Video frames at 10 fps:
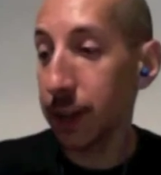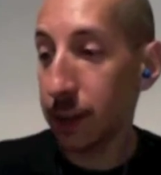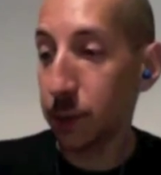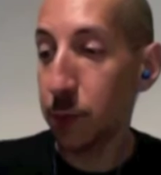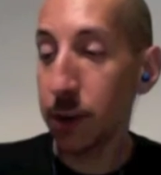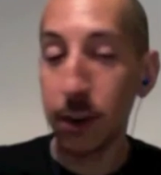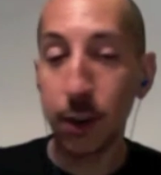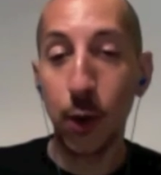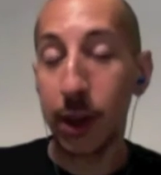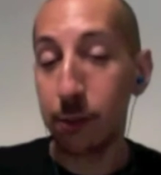we're gonna
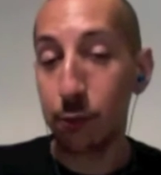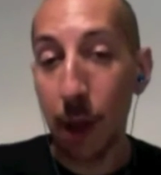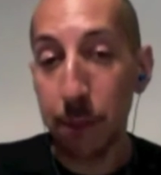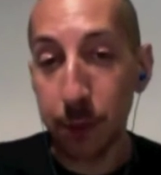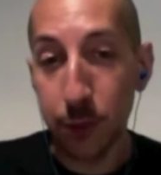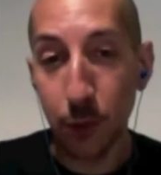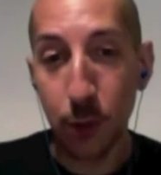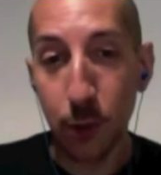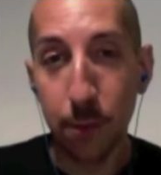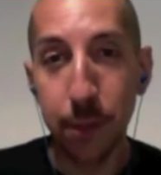go ahead and wrap the
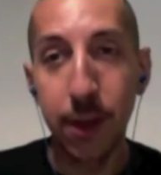show up.